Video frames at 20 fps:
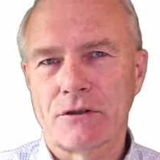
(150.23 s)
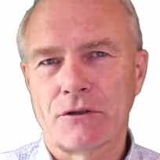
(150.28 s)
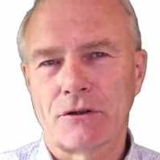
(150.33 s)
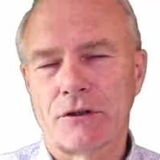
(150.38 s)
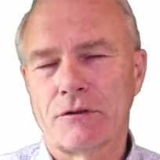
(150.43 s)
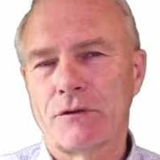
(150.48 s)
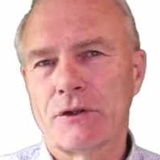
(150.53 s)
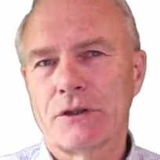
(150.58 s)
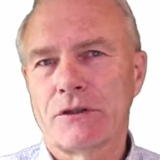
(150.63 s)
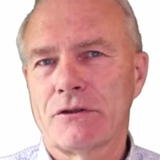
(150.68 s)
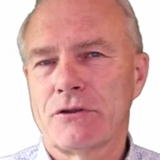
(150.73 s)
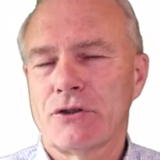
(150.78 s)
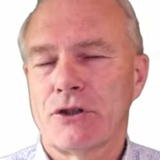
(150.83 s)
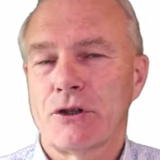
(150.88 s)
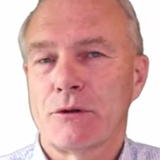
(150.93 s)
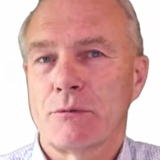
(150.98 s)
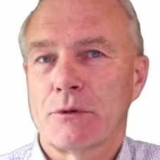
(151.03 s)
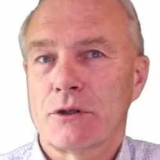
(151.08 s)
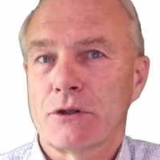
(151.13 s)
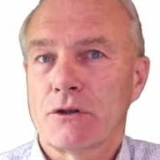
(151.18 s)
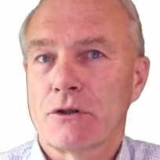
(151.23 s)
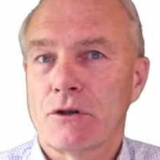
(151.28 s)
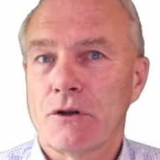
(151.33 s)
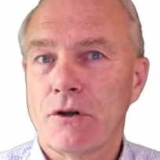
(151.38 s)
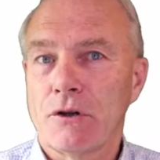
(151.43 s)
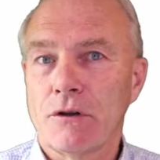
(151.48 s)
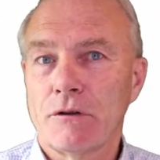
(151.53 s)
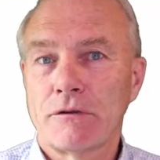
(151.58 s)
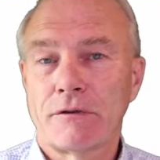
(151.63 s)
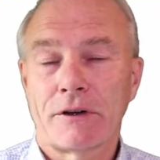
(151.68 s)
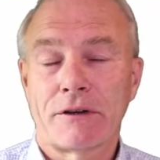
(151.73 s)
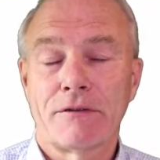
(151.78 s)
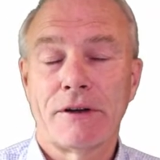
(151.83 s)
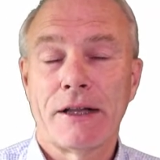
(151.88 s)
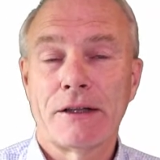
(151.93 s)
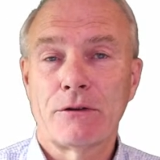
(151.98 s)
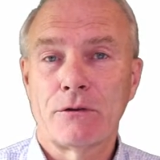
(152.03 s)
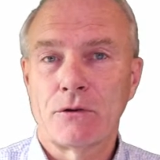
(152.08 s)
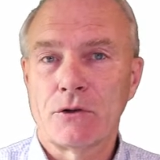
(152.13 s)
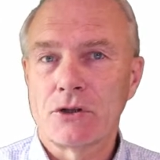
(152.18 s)
or what the Germans call
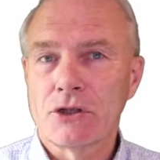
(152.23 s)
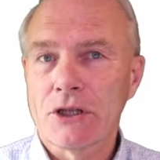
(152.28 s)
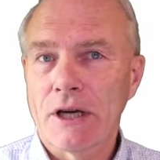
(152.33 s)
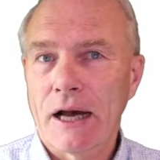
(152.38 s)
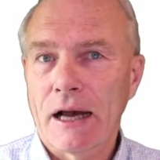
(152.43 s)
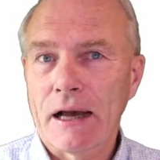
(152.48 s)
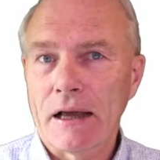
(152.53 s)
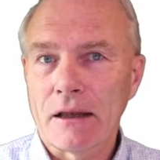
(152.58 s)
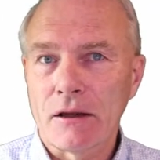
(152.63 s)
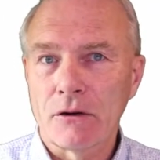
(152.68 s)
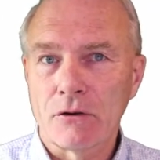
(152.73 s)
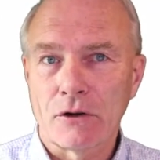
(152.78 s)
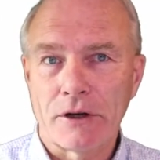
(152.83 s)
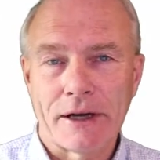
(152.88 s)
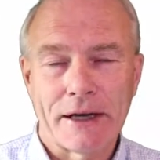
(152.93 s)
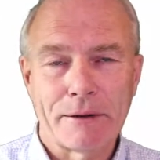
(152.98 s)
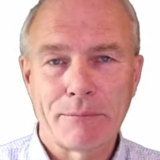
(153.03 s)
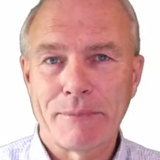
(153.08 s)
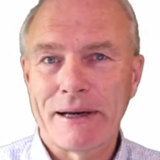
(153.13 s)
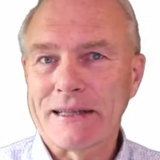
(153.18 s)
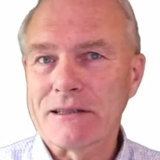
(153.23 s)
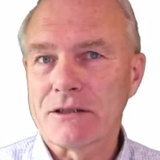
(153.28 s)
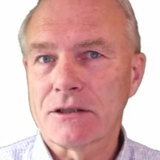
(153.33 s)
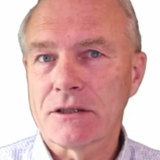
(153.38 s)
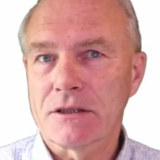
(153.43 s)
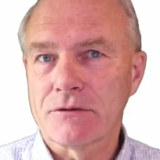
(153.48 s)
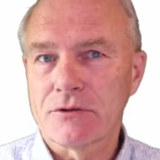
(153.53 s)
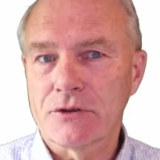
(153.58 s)
Verwaltungsschale or administrative